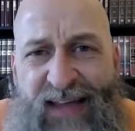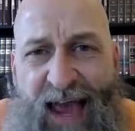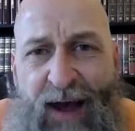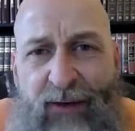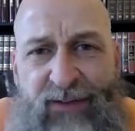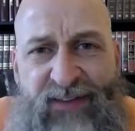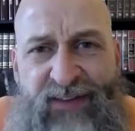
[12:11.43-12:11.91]

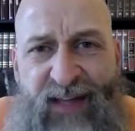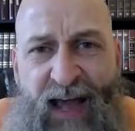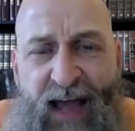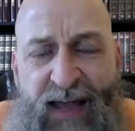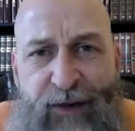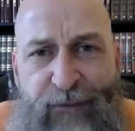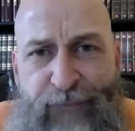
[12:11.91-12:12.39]

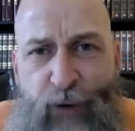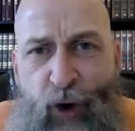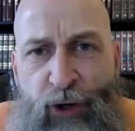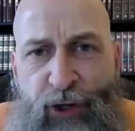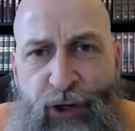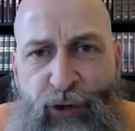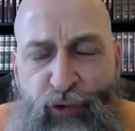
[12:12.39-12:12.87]
outside of our
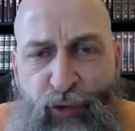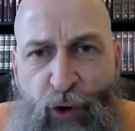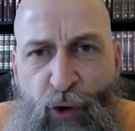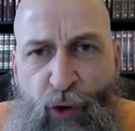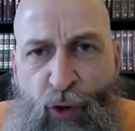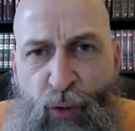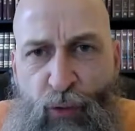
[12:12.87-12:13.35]

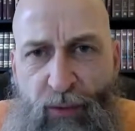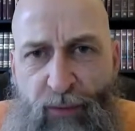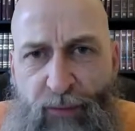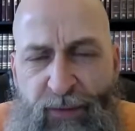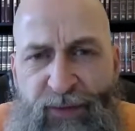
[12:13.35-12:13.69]
control.